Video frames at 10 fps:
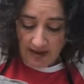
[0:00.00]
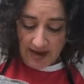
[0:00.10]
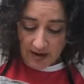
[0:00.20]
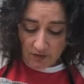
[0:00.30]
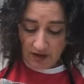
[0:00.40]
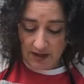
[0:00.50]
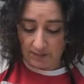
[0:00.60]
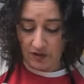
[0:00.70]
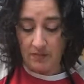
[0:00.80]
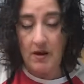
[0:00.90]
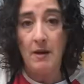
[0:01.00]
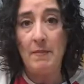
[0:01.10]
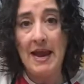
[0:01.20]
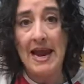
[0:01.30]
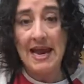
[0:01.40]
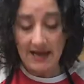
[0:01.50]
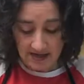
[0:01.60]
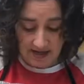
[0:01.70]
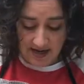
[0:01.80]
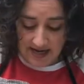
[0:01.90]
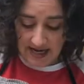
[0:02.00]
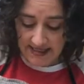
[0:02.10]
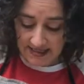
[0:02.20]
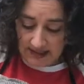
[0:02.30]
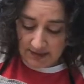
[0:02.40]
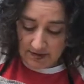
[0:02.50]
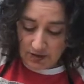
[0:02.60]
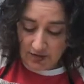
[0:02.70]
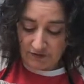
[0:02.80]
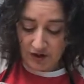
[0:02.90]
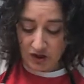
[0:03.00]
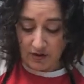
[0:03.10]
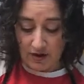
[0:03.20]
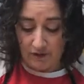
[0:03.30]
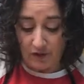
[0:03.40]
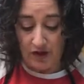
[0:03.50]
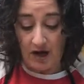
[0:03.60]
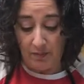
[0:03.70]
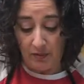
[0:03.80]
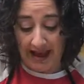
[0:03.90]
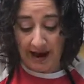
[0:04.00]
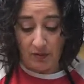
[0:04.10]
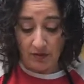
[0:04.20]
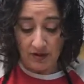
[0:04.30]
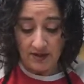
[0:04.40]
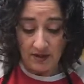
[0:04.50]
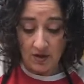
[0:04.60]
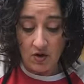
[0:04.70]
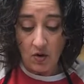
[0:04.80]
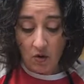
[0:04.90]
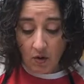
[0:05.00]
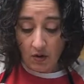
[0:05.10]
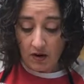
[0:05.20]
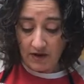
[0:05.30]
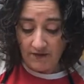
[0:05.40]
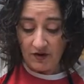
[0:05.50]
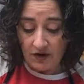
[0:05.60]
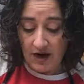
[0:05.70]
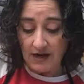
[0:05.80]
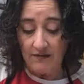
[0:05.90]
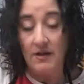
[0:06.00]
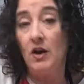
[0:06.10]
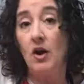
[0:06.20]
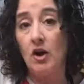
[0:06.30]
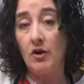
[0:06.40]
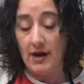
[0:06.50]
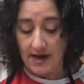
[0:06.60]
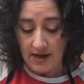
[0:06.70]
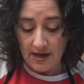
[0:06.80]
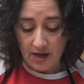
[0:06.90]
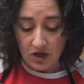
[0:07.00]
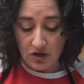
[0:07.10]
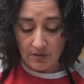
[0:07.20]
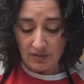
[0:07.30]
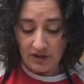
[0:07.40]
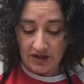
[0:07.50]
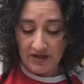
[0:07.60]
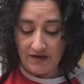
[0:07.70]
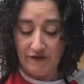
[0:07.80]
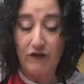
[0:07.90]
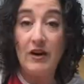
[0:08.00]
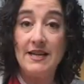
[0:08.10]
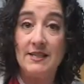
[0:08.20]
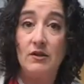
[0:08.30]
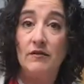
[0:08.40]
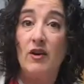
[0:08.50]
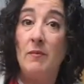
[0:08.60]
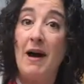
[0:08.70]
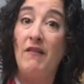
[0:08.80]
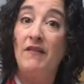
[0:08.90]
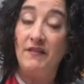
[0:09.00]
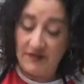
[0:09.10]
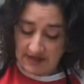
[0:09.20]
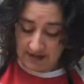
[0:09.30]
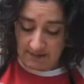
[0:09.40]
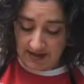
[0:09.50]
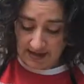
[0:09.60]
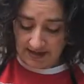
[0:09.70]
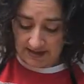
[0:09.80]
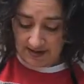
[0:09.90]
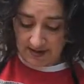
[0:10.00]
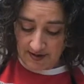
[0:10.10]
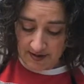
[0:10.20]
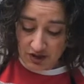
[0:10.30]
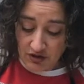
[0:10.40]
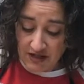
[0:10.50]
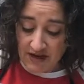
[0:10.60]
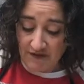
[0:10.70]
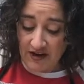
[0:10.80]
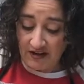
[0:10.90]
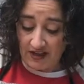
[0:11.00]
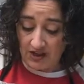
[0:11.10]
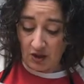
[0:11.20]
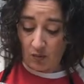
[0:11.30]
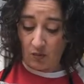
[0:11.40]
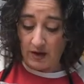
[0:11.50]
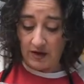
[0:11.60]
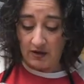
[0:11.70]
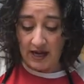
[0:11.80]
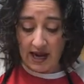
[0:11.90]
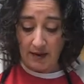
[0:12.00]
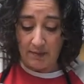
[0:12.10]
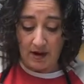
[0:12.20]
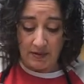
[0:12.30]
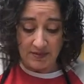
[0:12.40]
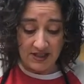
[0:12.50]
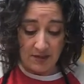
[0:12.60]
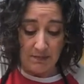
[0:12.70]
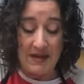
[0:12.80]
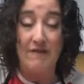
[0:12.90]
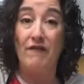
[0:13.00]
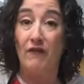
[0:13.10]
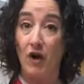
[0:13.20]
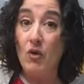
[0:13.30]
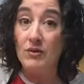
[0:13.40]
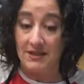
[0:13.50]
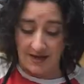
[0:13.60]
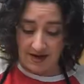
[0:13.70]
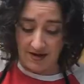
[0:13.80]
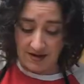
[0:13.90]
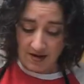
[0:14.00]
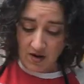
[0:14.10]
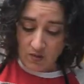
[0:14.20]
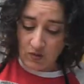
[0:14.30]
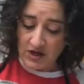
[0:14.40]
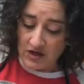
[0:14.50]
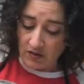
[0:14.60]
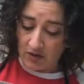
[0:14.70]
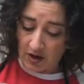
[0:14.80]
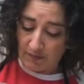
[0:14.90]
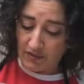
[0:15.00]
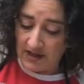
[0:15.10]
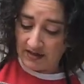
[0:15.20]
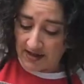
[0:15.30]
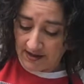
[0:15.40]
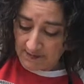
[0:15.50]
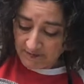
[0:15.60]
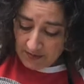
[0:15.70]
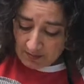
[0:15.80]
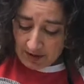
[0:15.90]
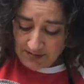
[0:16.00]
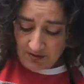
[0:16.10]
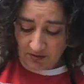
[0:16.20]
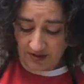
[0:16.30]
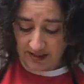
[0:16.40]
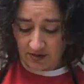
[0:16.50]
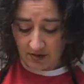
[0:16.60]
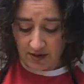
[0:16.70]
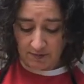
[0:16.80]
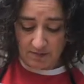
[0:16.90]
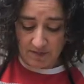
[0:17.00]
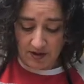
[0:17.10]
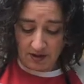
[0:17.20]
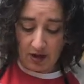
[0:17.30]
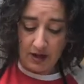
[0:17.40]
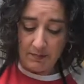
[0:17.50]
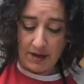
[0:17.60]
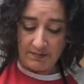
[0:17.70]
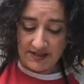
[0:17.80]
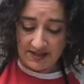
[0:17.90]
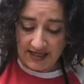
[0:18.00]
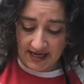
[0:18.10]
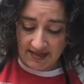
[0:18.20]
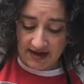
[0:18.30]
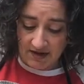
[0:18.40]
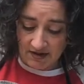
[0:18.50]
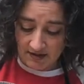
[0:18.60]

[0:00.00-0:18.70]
and we're going to put them on a pan and stick them in the refrigerator for a couple hours. Or if you're kind of in a hurry, you can put it in the freezer for about 15 minutes. You definitely don't want your cake pops to be frozen when you are putting the popsicle stick or the lollipop stick in there,